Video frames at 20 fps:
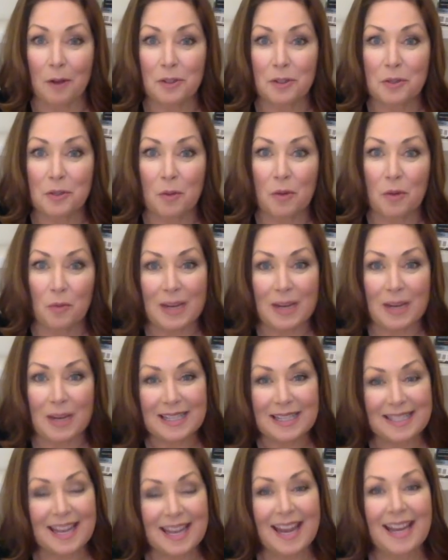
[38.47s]
Also on
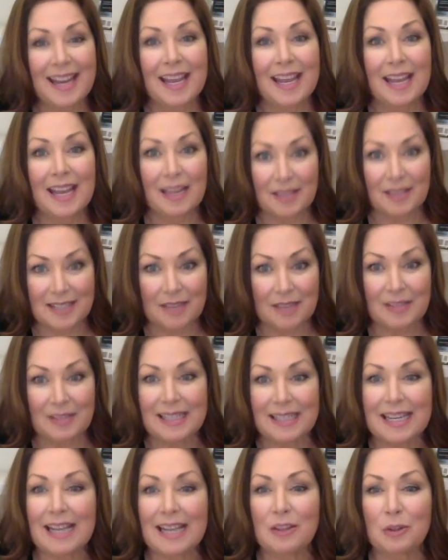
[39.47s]
Wednesday, the
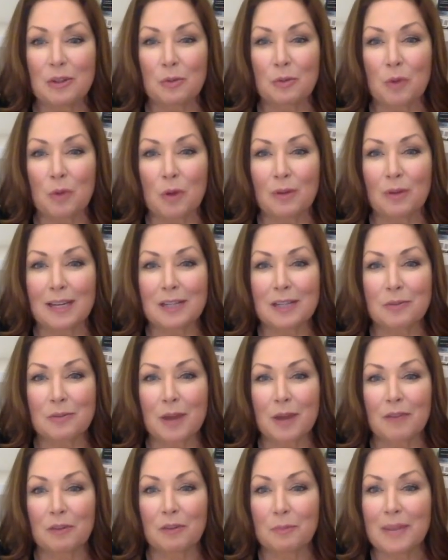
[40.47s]
17th, the Road Less
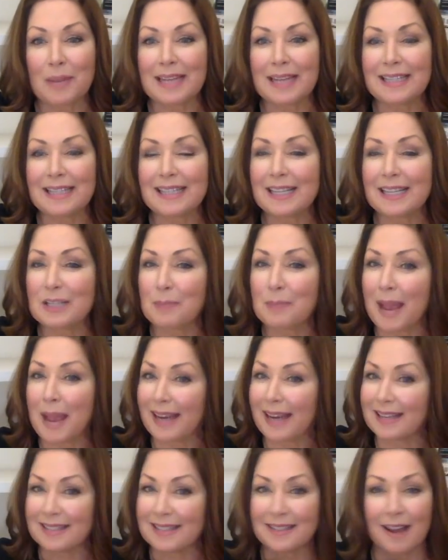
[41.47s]
Traveled pendant is back
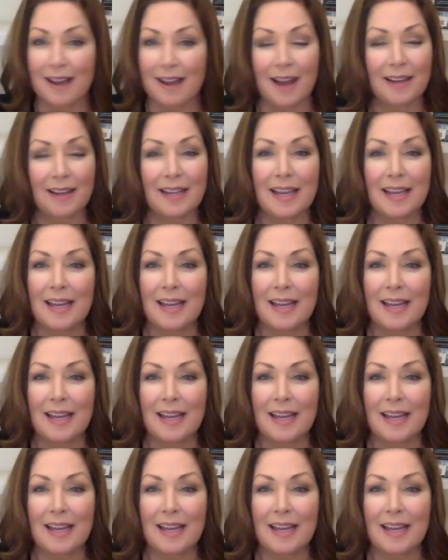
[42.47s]
in stock.